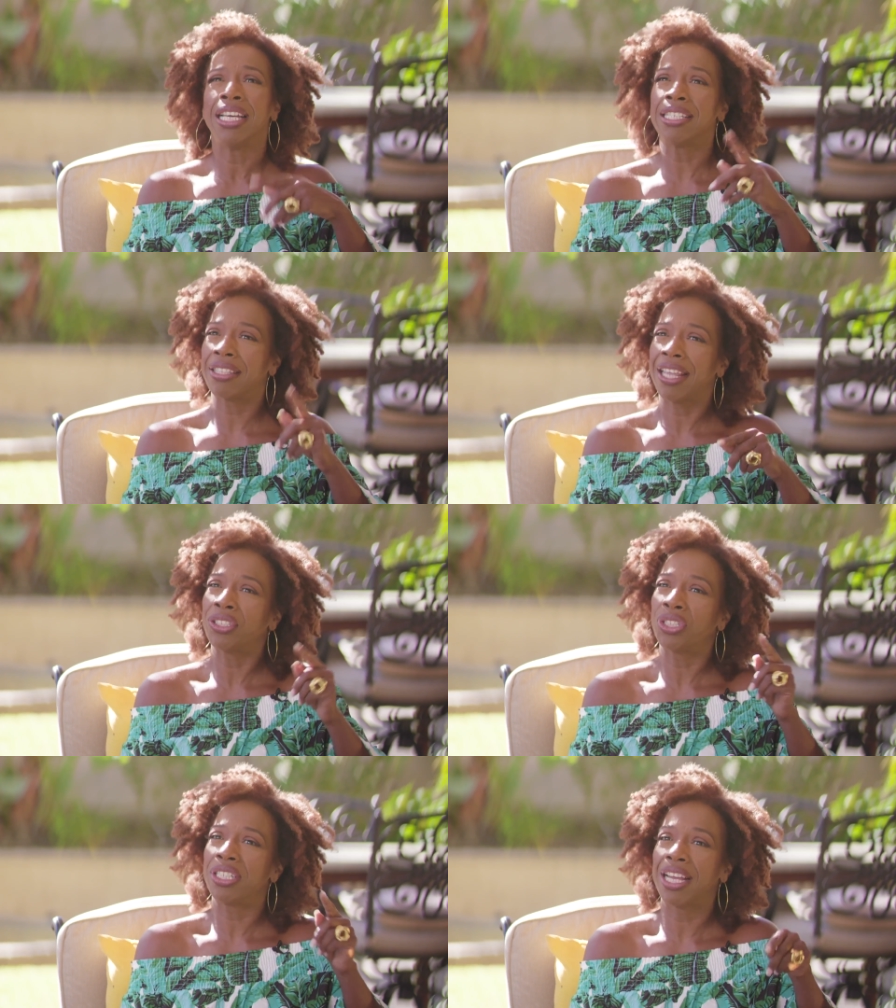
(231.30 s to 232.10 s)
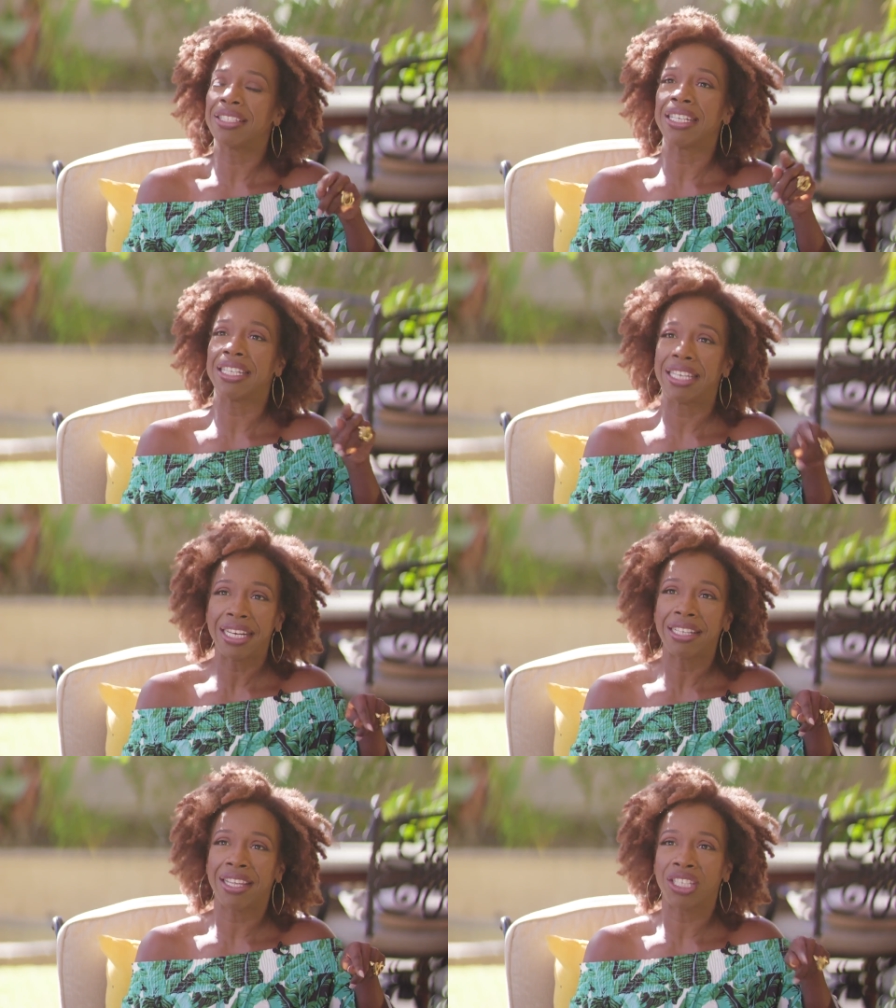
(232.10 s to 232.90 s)
is it that she doesn't
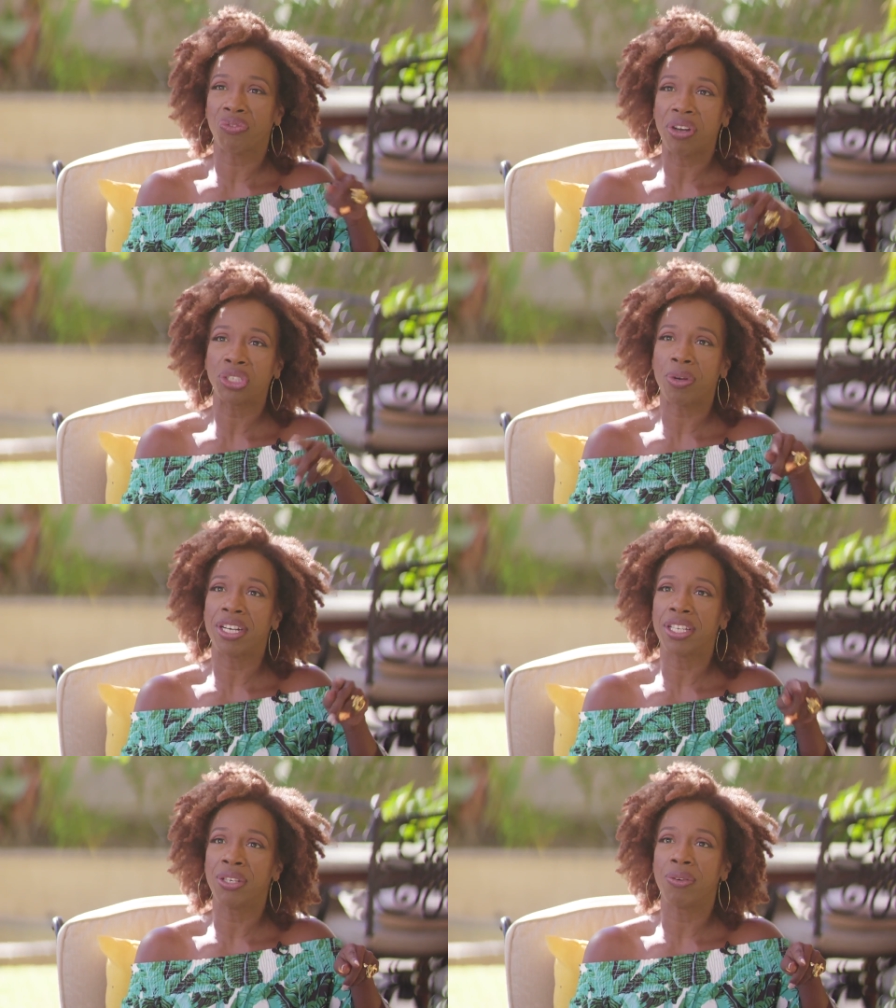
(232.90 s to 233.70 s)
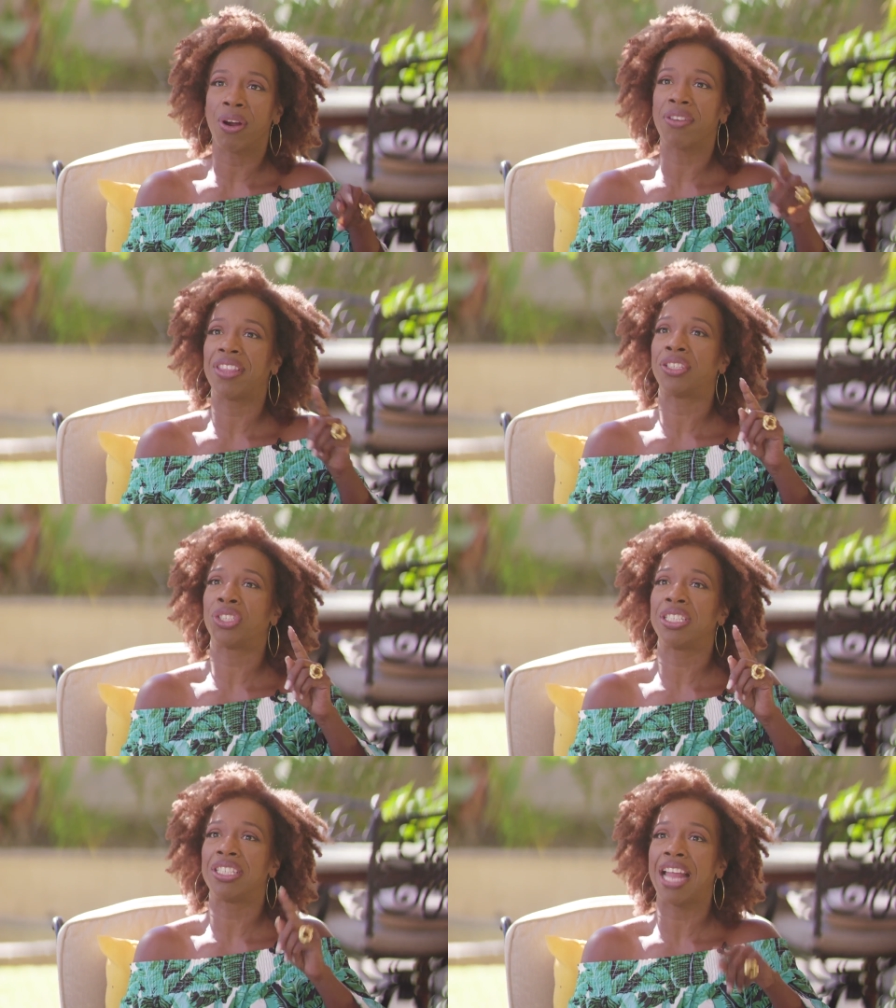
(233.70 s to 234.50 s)
get it that's frustrating you, or that
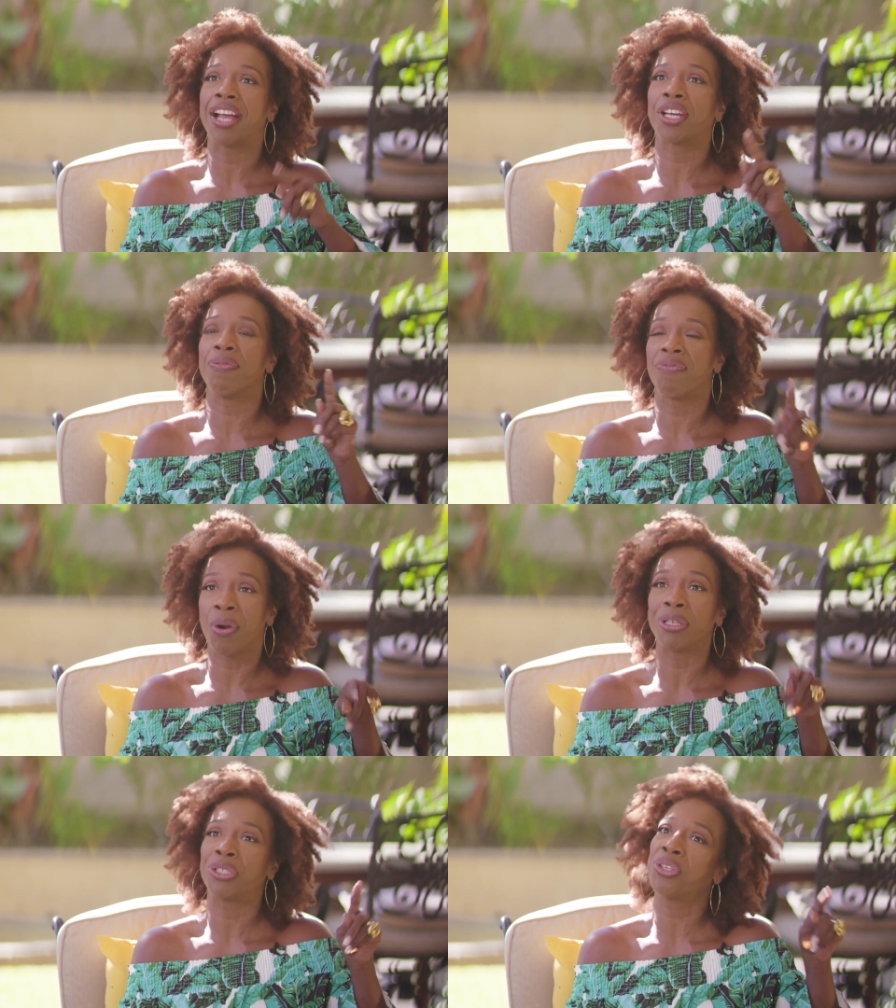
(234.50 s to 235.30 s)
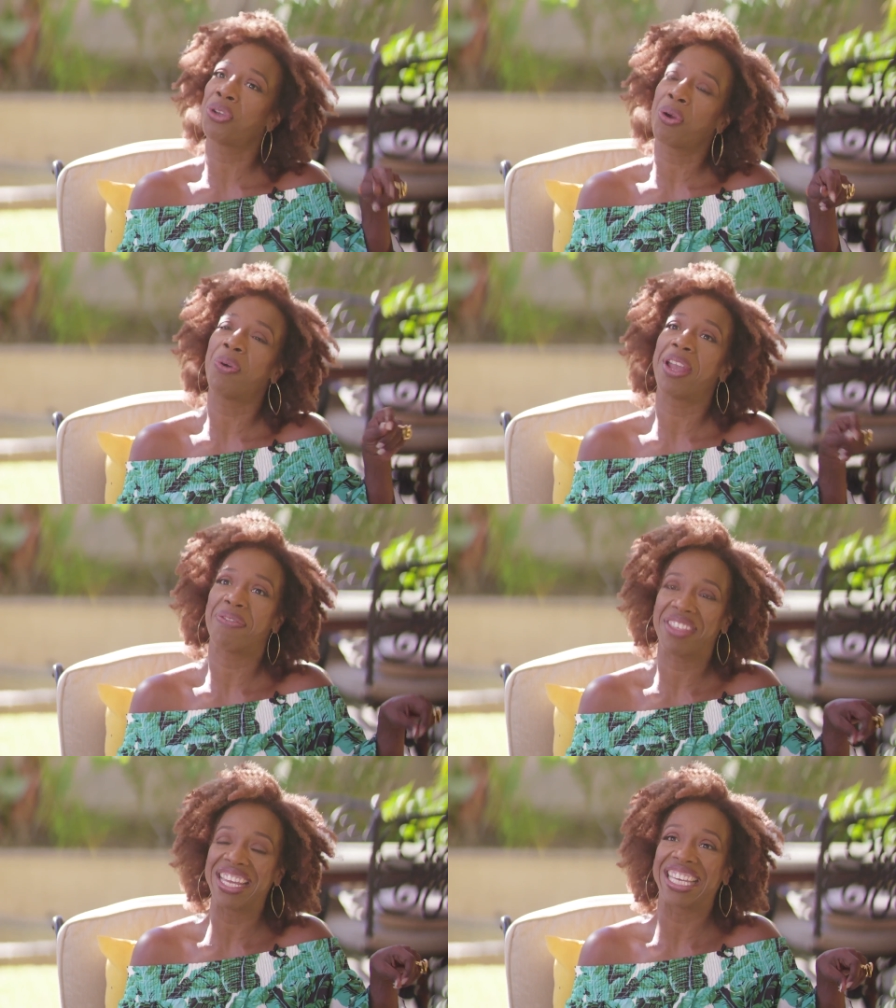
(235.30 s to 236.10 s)
she's not converted to your way
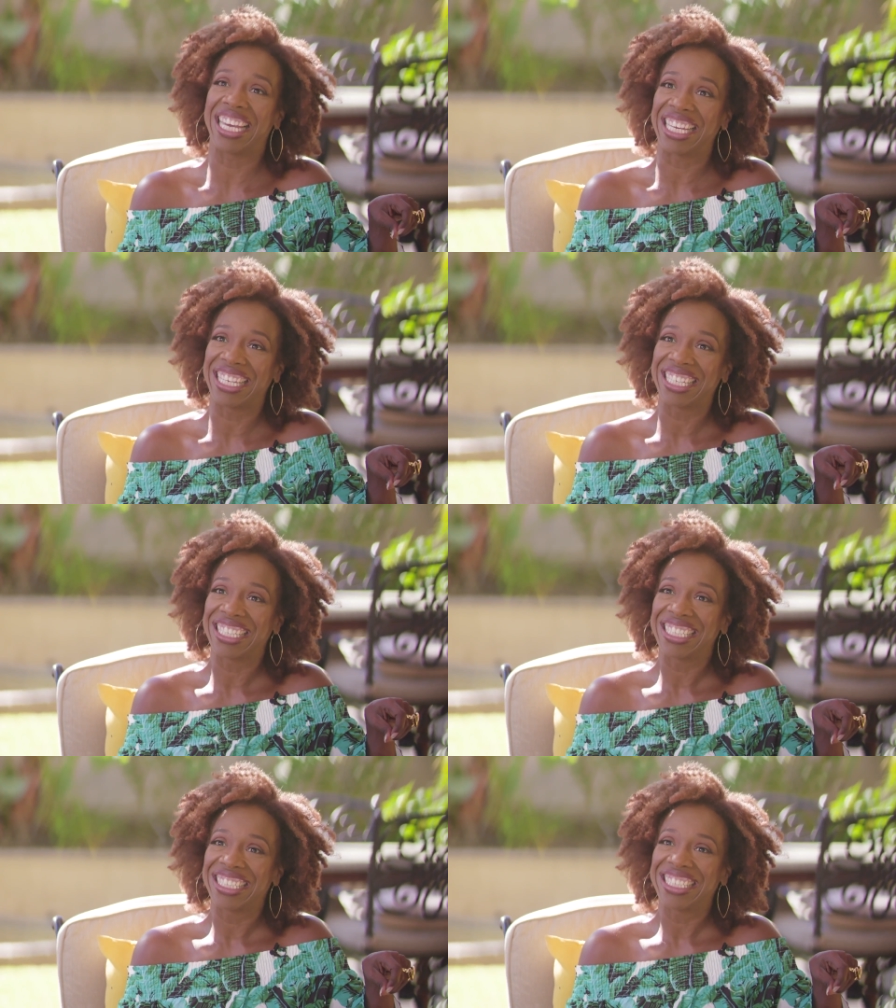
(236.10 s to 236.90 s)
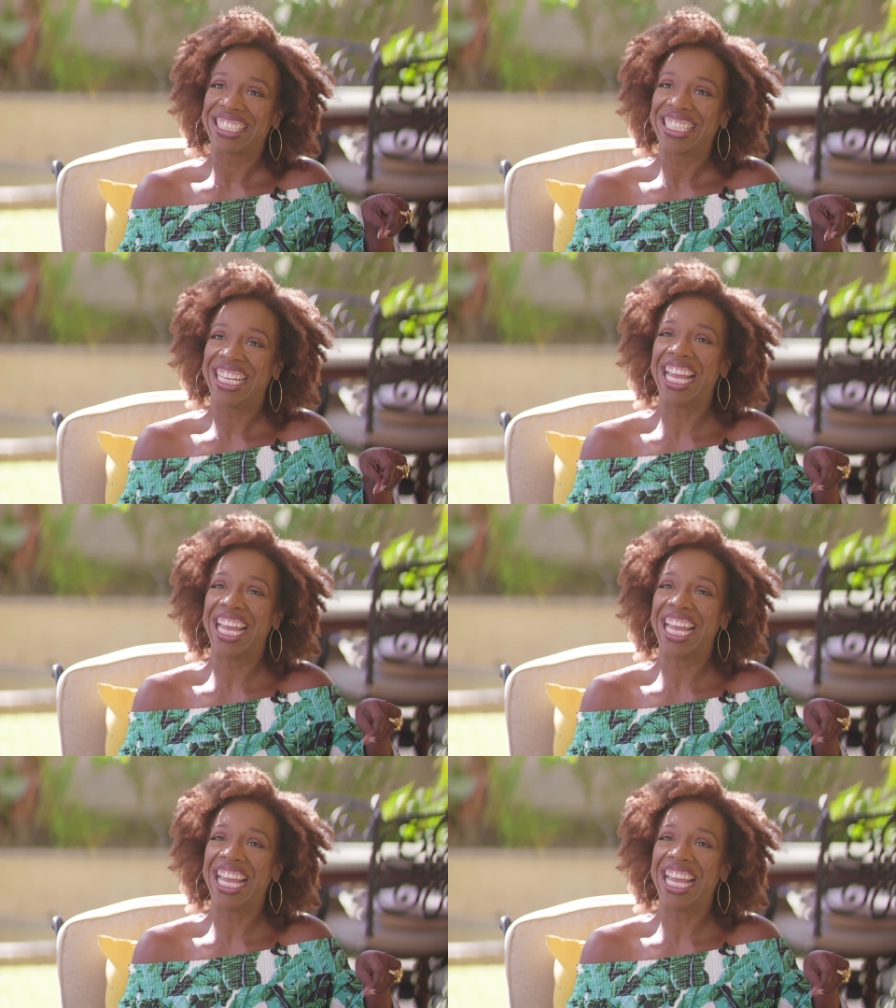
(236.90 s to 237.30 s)
of thinking?